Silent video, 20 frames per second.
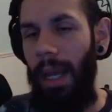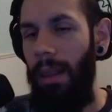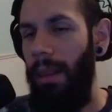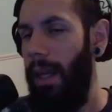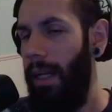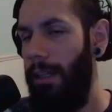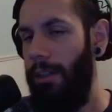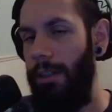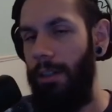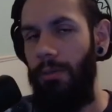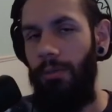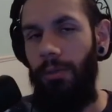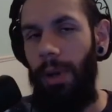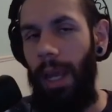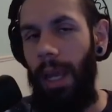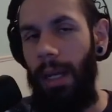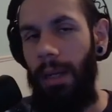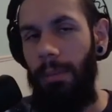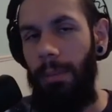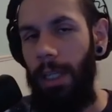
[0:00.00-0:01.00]
like just
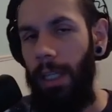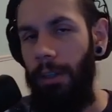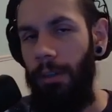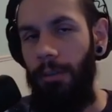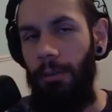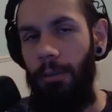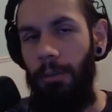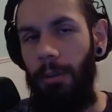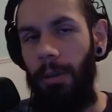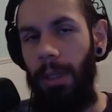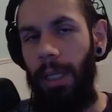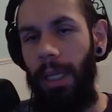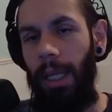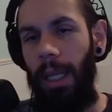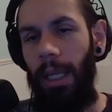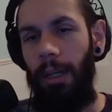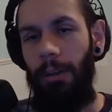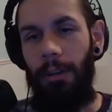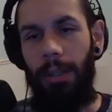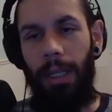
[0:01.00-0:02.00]
randomly Googling
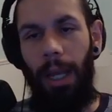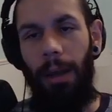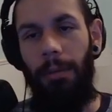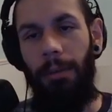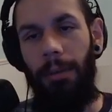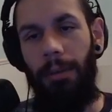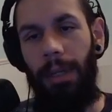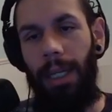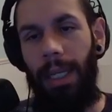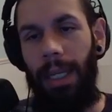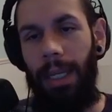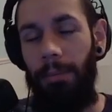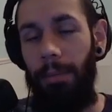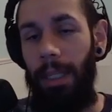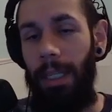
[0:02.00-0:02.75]
it or downloading it,